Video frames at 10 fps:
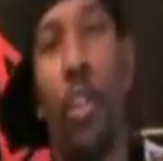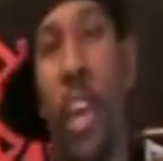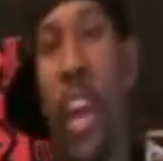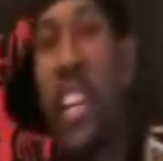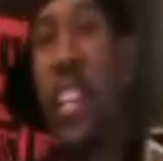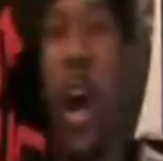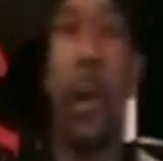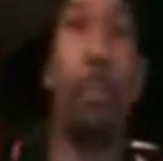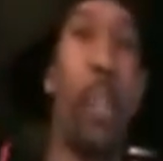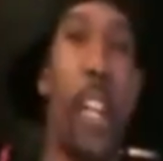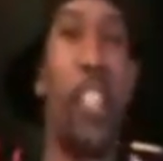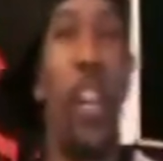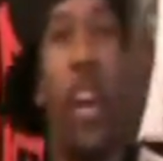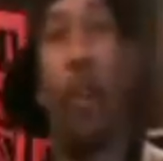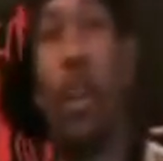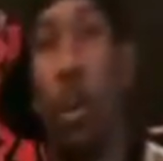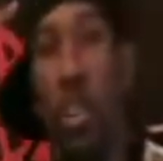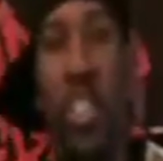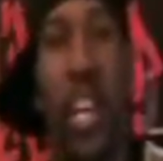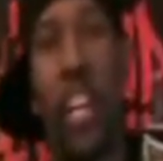Year, God bless, and we gonna
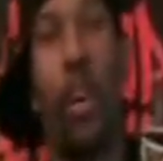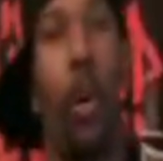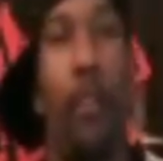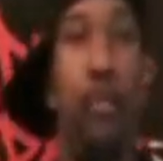set it off